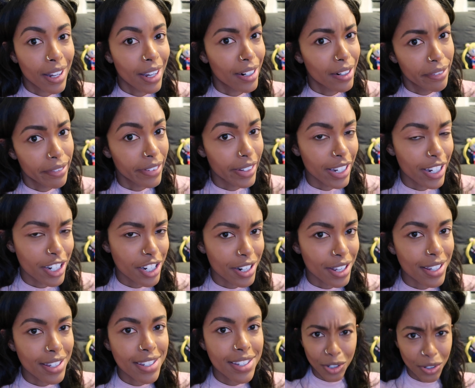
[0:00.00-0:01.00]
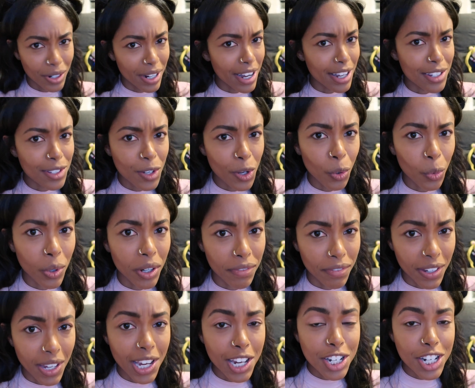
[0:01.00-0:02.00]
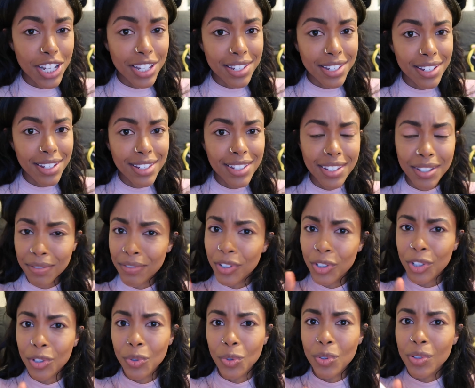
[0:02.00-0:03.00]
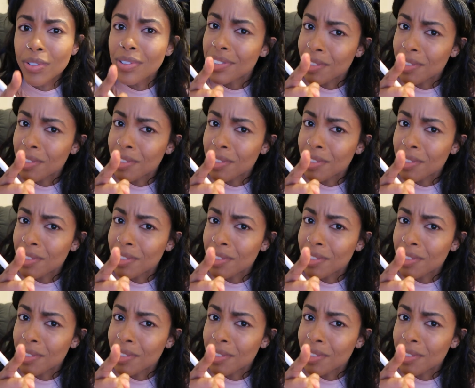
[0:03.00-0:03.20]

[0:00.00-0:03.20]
I had a VHS. Do you guys know what a VHS is? If you do,